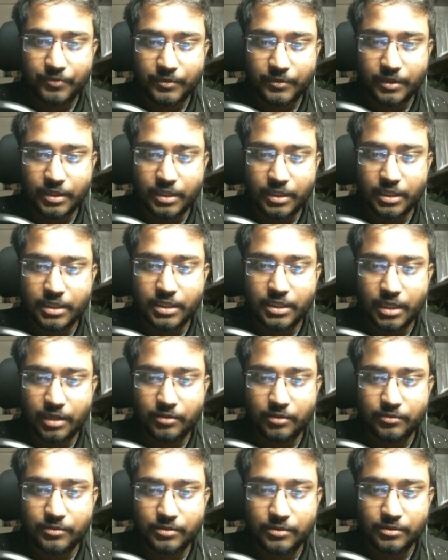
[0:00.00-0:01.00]
key
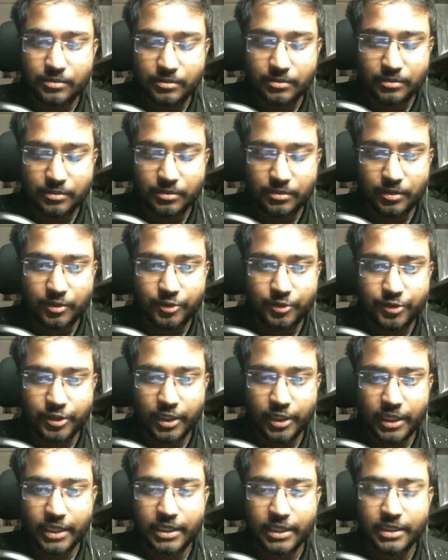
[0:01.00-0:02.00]
down dot
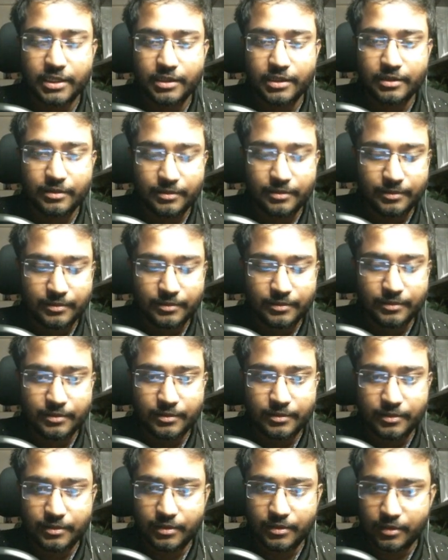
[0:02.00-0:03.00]
J.
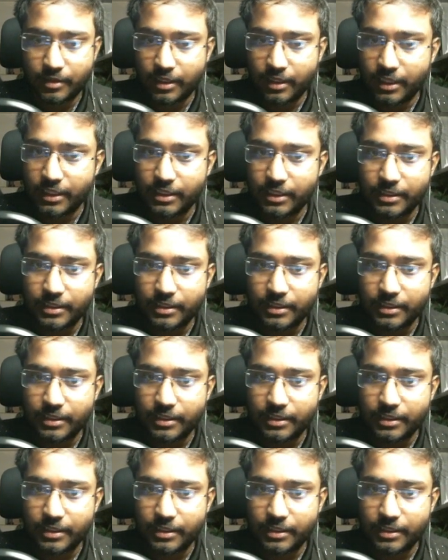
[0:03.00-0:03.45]
Okay,